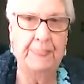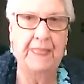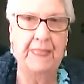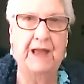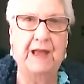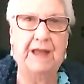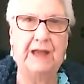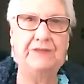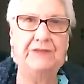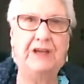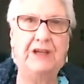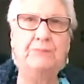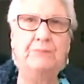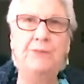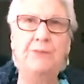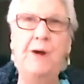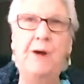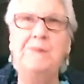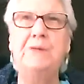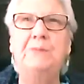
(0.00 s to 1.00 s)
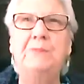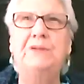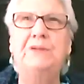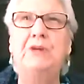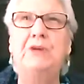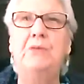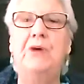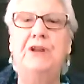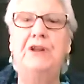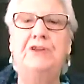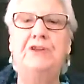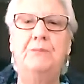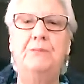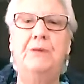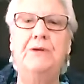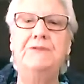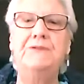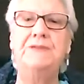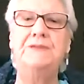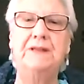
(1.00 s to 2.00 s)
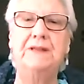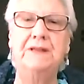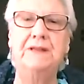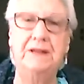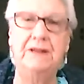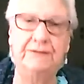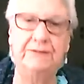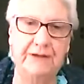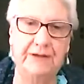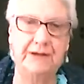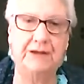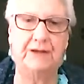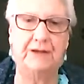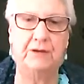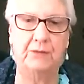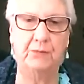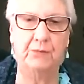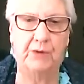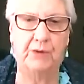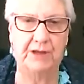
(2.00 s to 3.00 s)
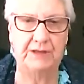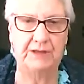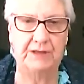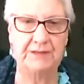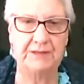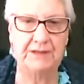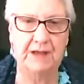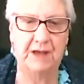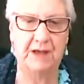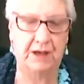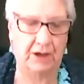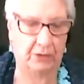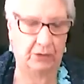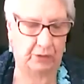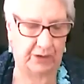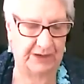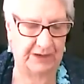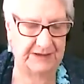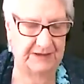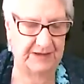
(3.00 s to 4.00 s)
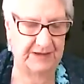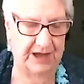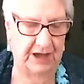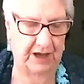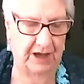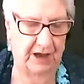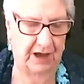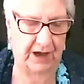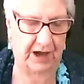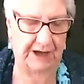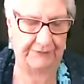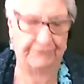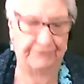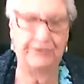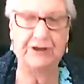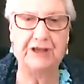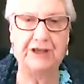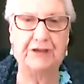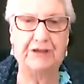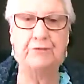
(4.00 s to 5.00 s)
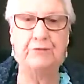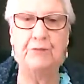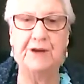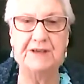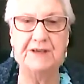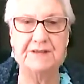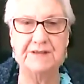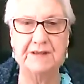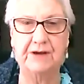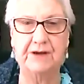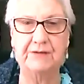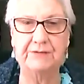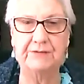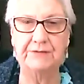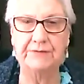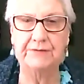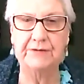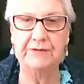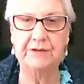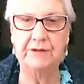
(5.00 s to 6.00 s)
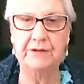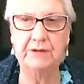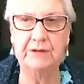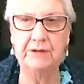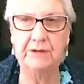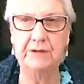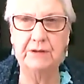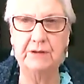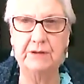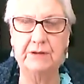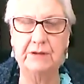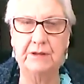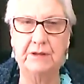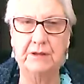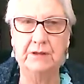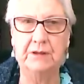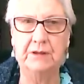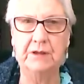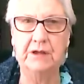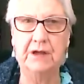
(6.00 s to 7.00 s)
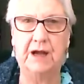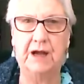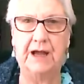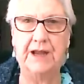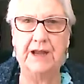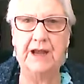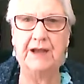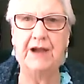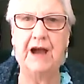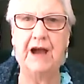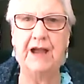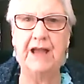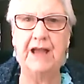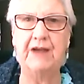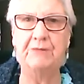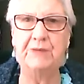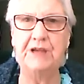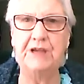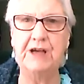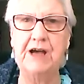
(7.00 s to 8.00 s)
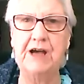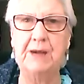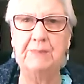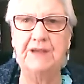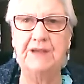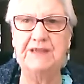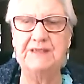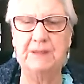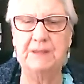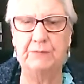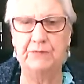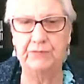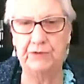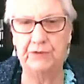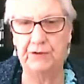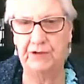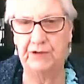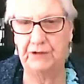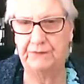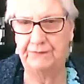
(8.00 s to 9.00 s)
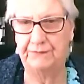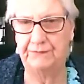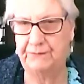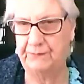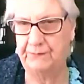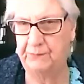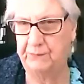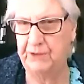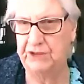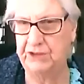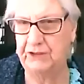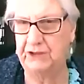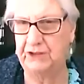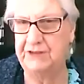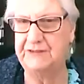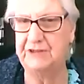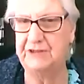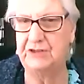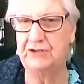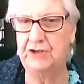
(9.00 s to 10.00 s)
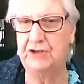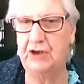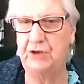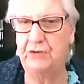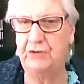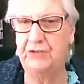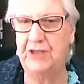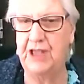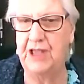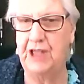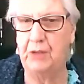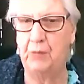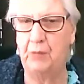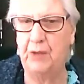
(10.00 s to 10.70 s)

And then probably one of the most significant ones was the I forgive myself. And I have become, as some of when you listen to the